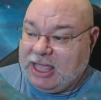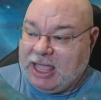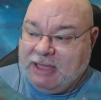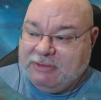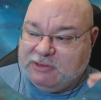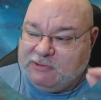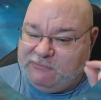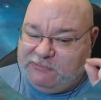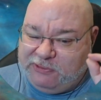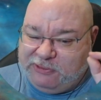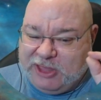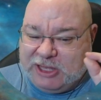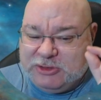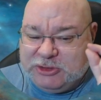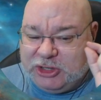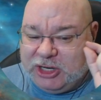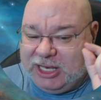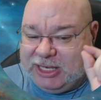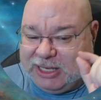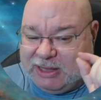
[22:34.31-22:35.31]
And the thing
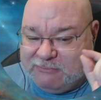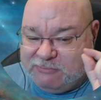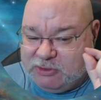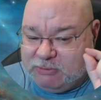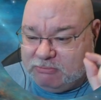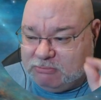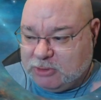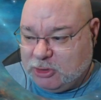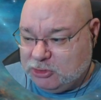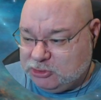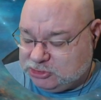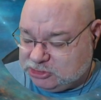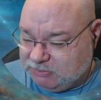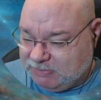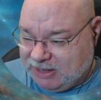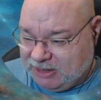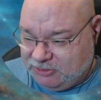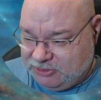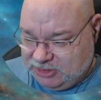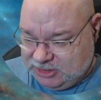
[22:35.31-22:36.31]
that I love the most
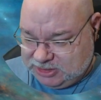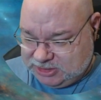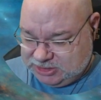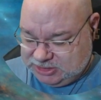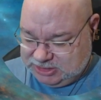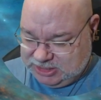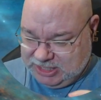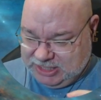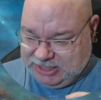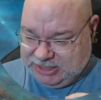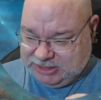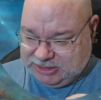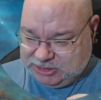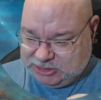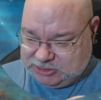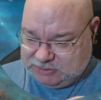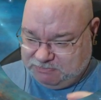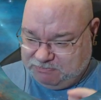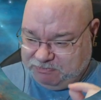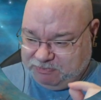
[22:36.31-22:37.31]
about this
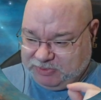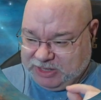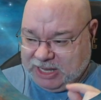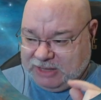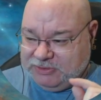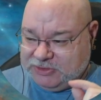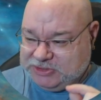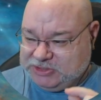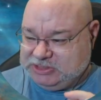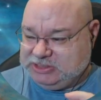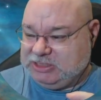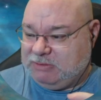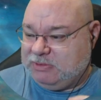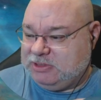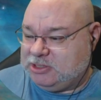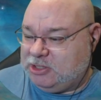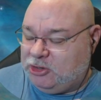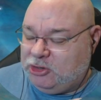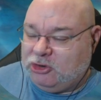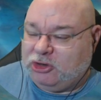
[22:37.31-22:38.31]
is, and this is something
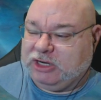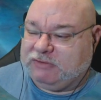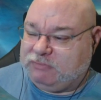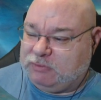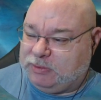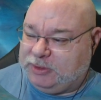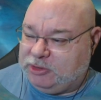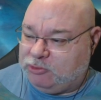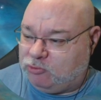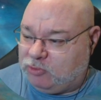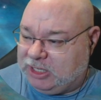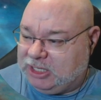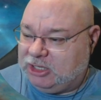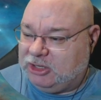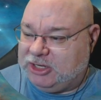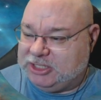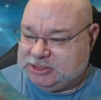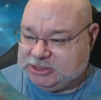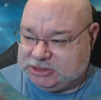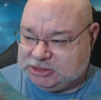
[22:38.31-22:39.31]
that not everybody
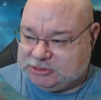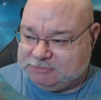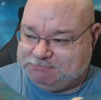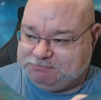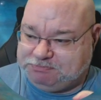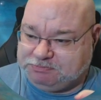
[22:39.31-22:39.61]
realizes,